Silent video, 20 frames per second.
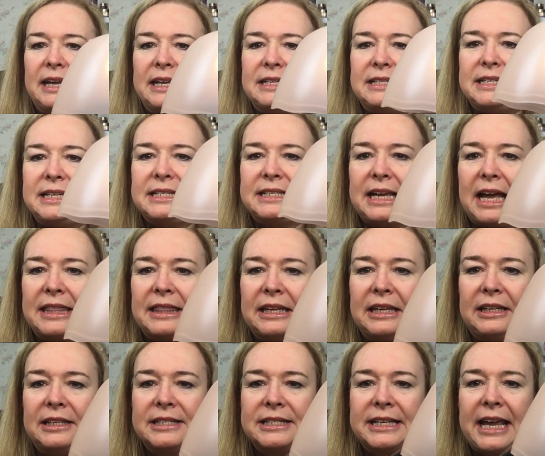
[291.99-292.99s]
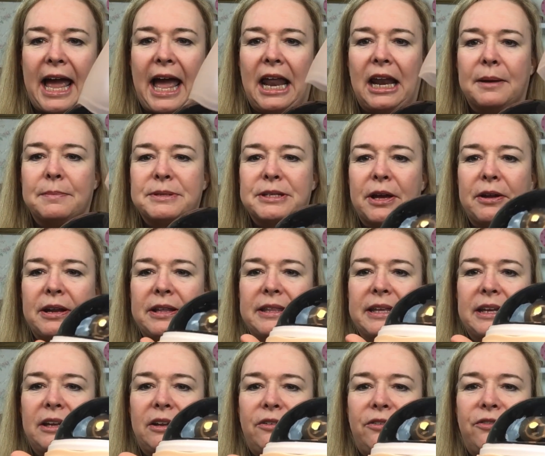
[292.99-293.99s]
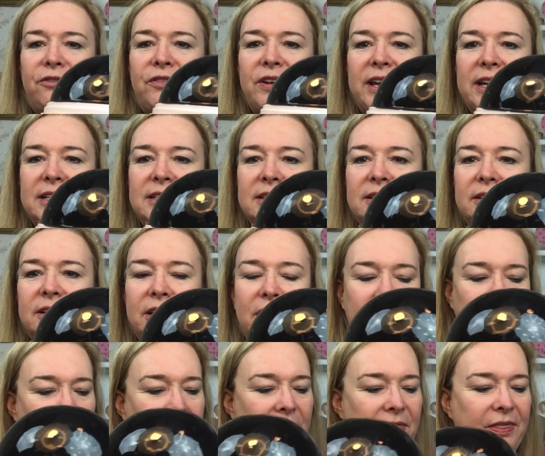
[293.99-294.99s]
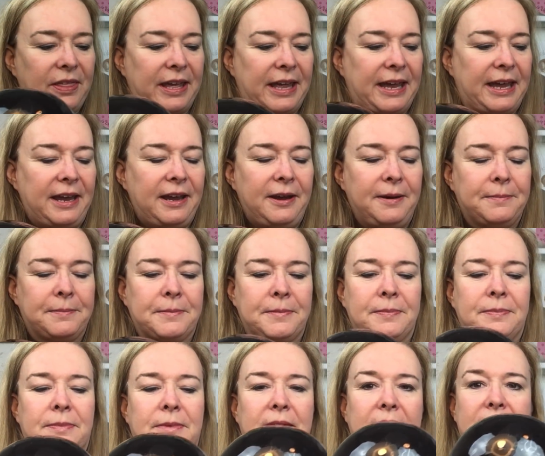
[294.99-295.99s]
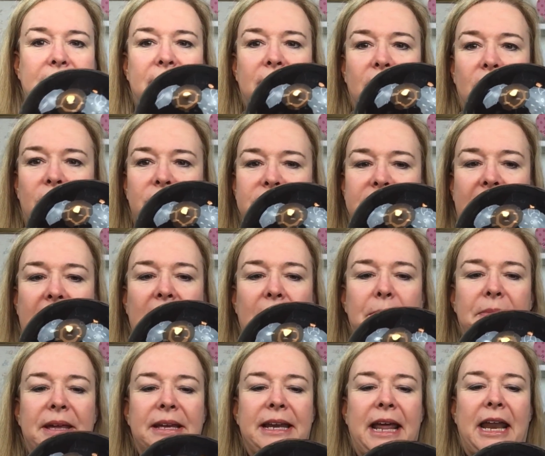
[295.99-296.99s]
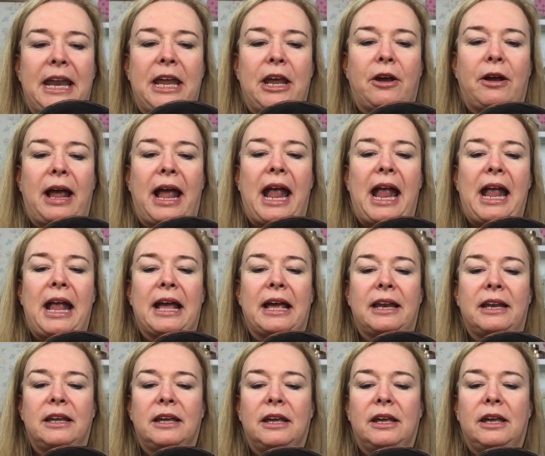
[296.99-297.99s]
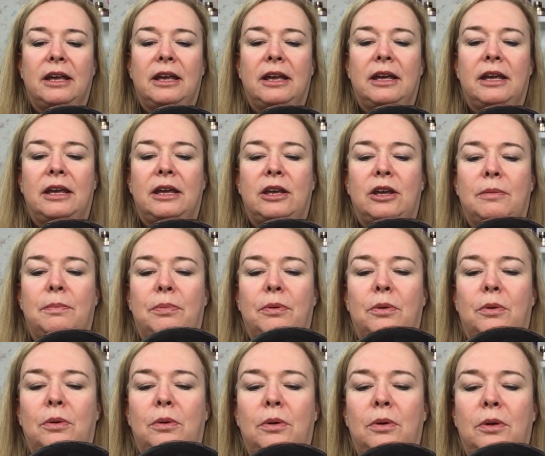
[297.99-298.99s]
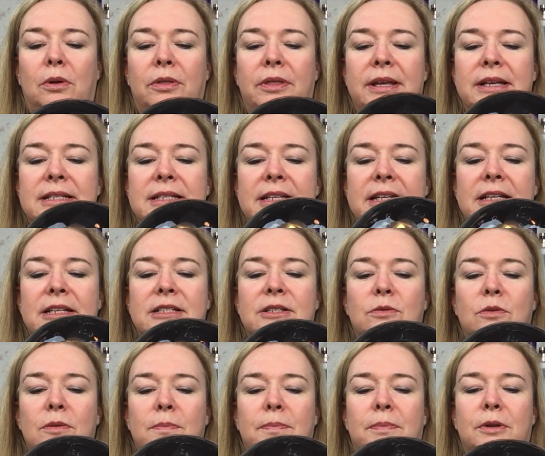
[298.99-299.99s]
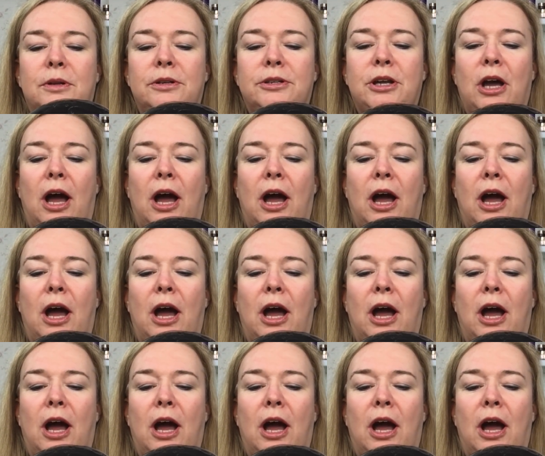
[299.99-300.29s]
and see, it's got the little scallops on it that will fit, you know, the thing into the little scallop thing down here. And you pull this little